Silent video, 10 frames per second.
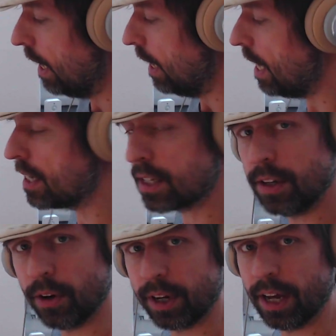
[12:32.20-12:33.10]
let's
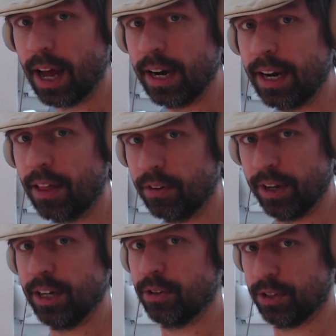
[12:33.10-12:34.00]
look another
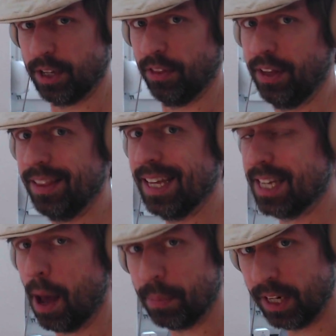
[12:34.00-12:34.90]
interesting thing that's
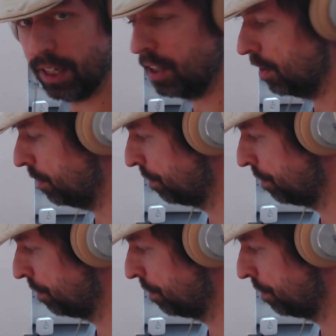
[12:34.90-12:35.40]
happening here.